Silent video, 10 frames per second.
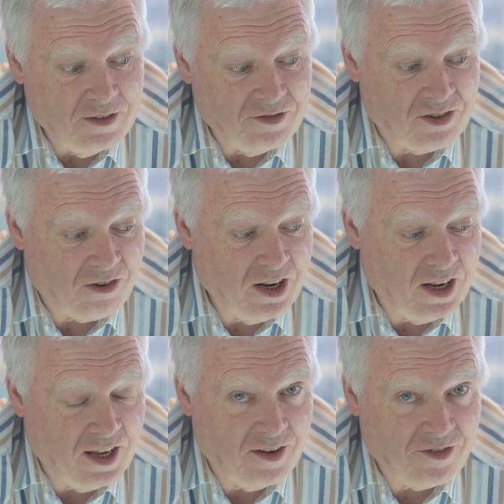for
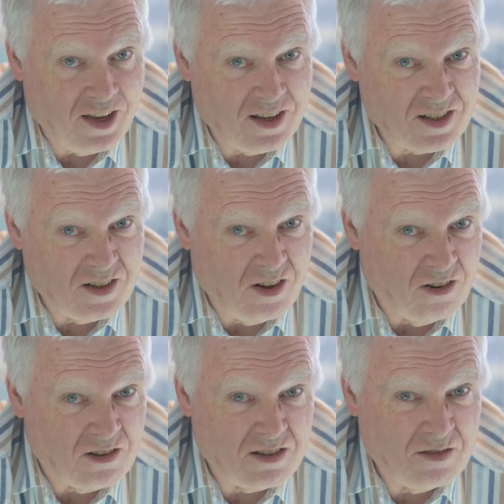$3,500.